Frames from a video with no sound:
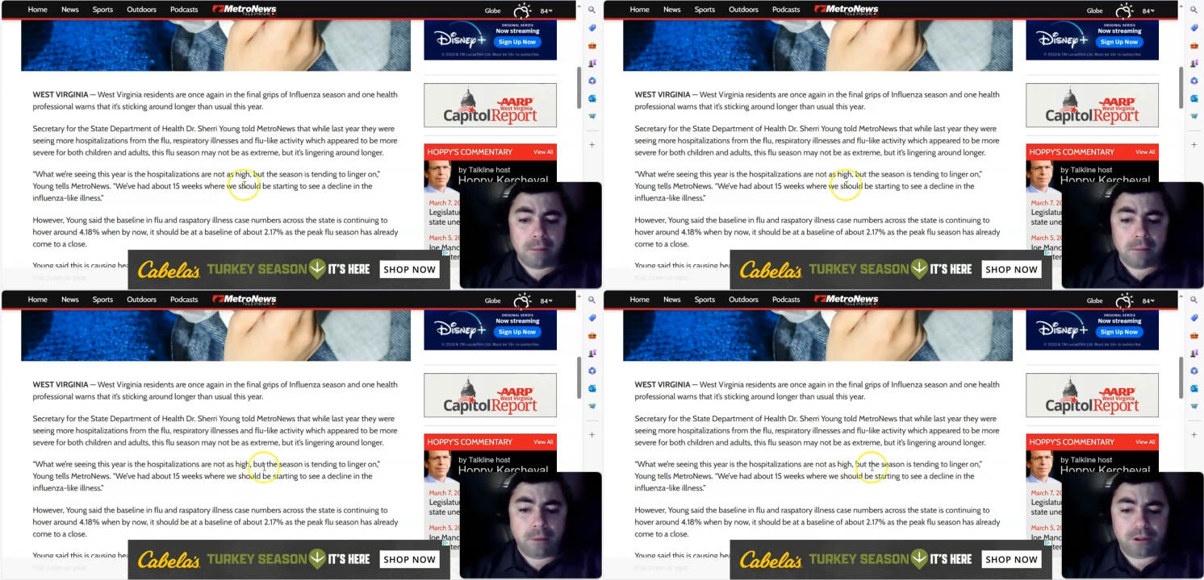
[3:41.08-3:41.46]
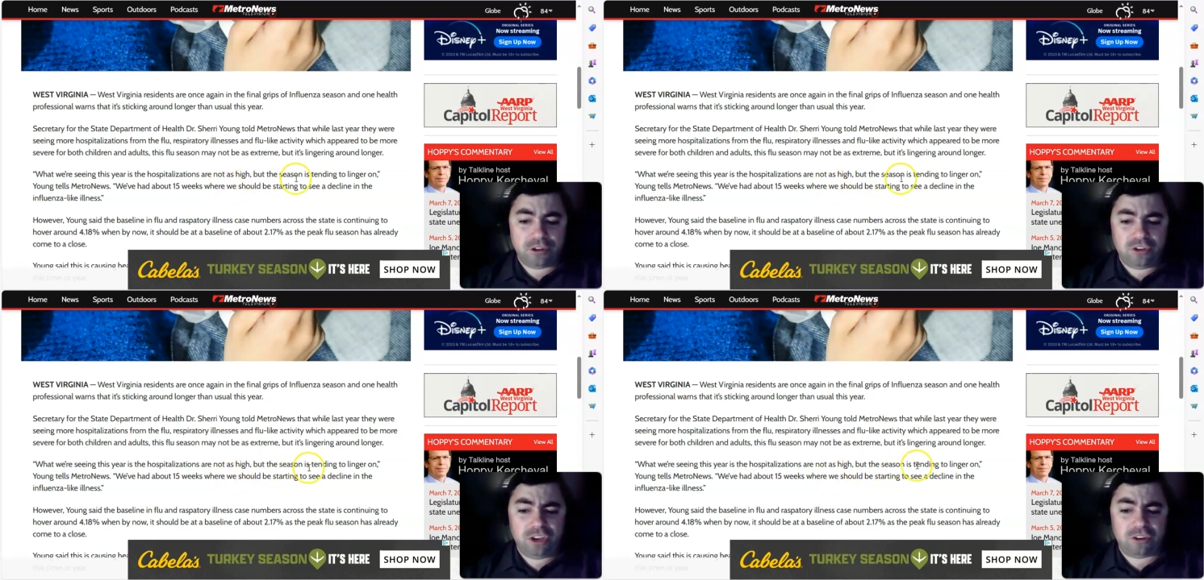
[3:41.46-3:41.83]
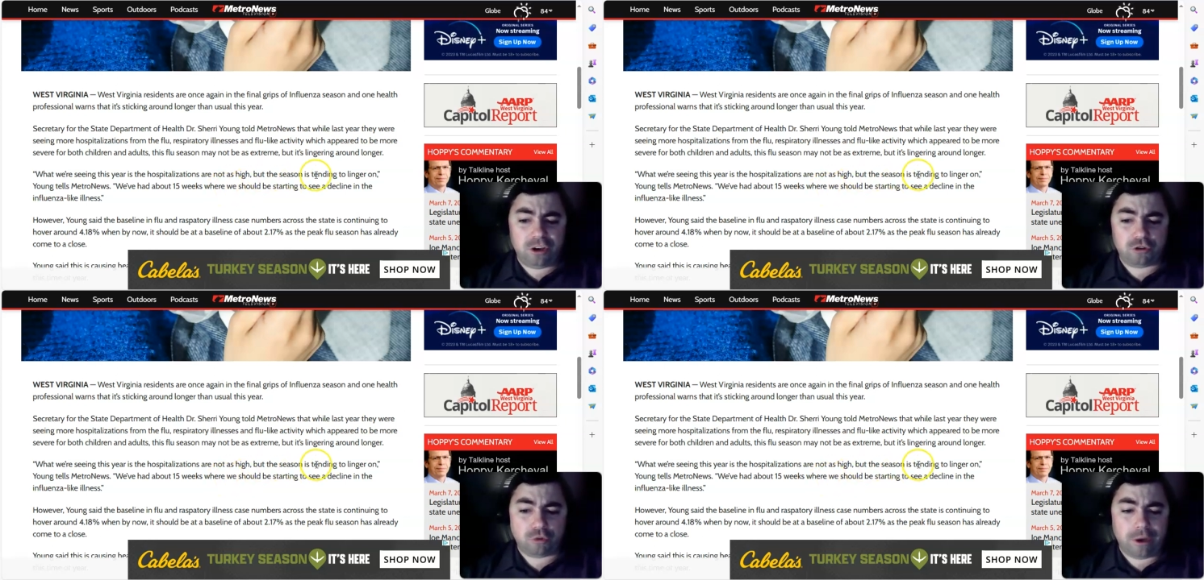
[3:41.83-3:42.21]
but the season
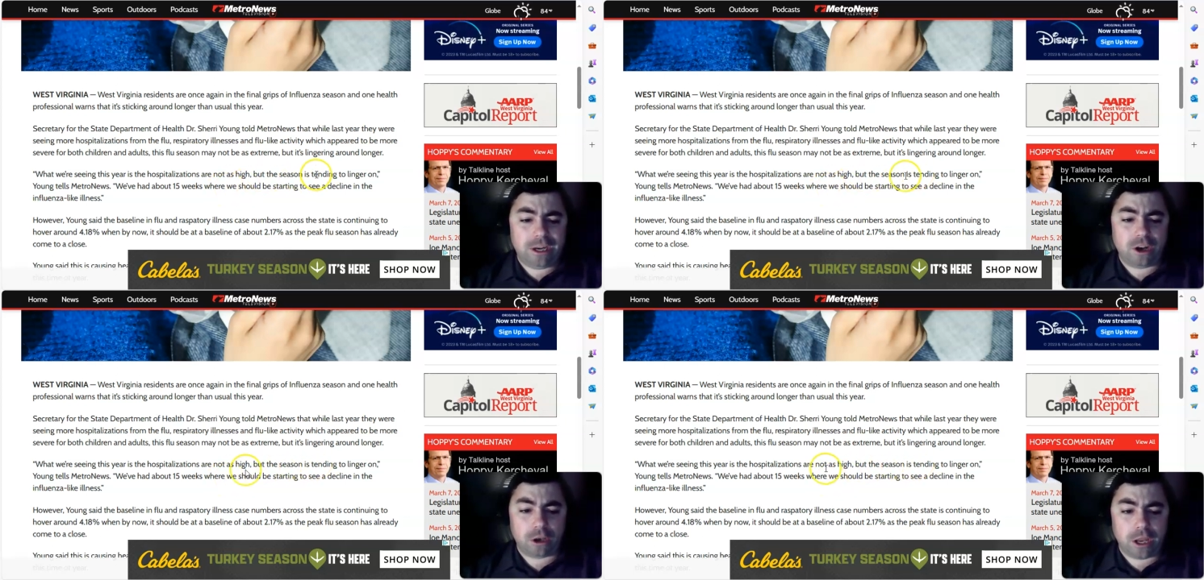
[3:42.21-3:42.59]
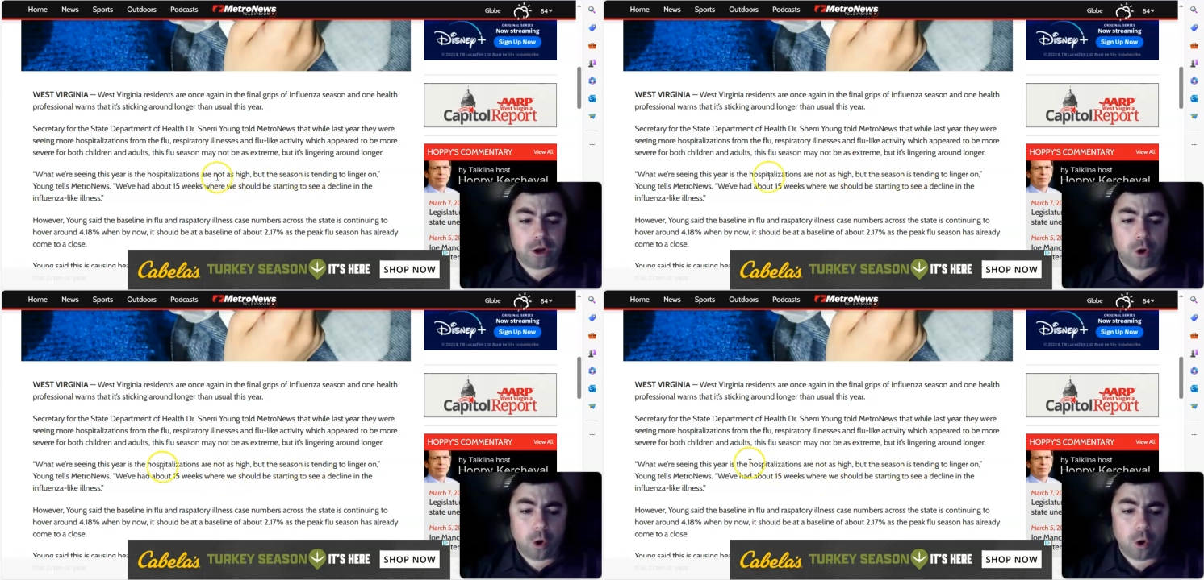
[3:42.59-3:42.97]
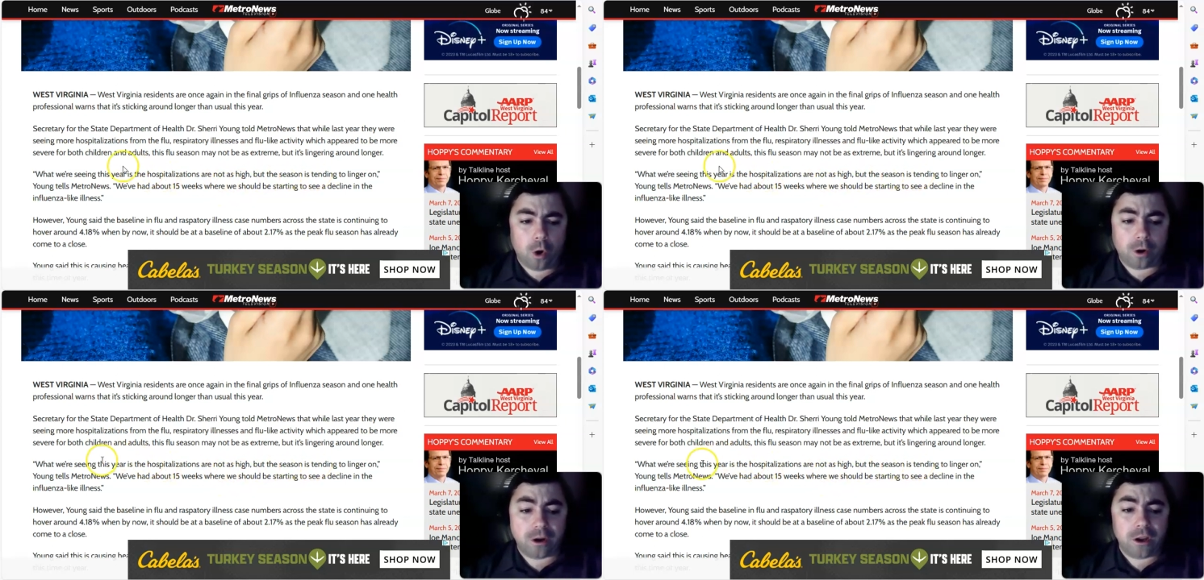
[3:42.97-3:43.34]
is trending to linger
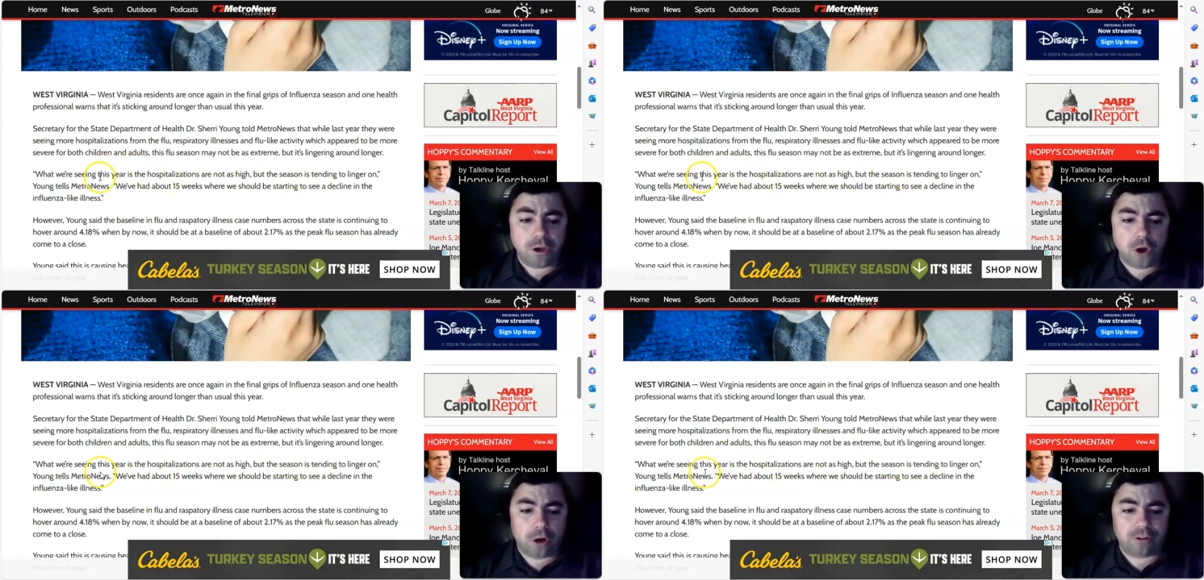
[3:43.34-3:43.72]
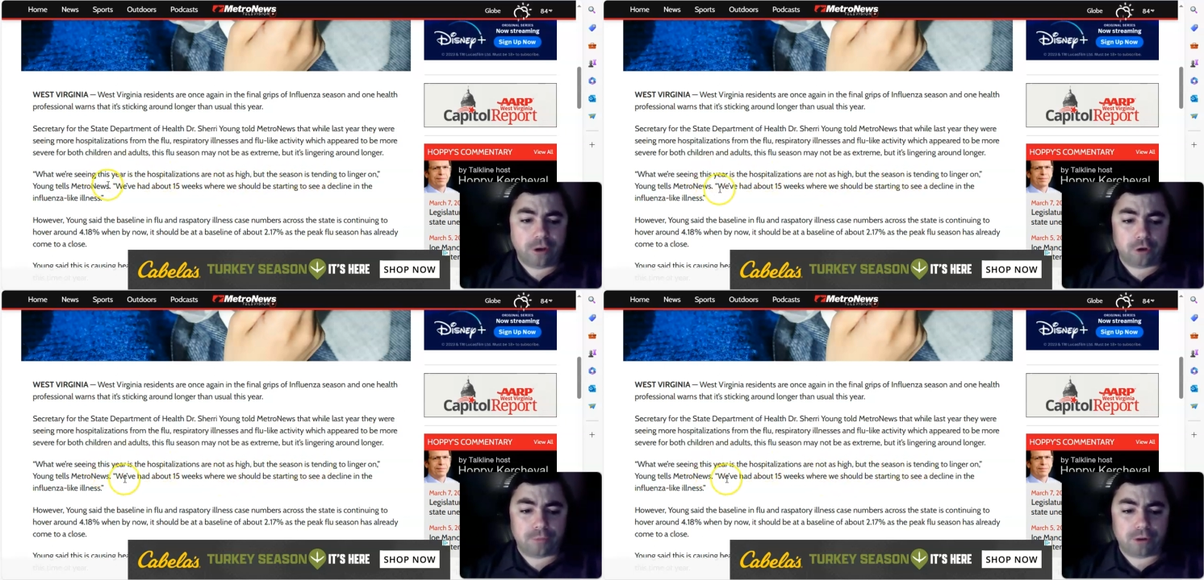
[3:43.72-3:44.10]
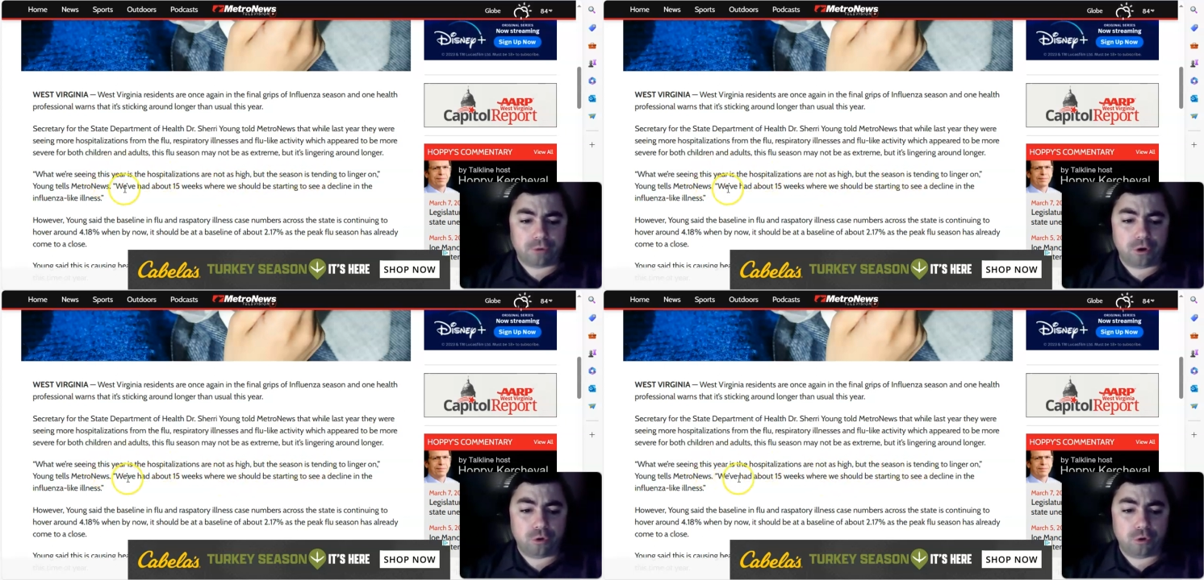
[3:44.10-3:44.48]
on, Young tells
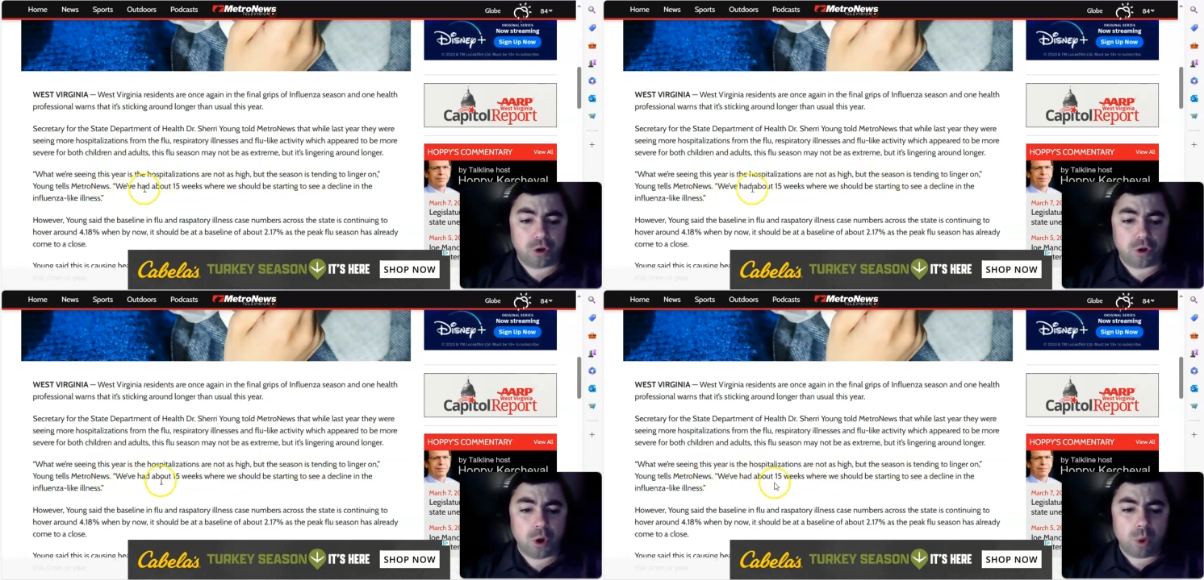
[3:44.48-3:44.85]
Metro News.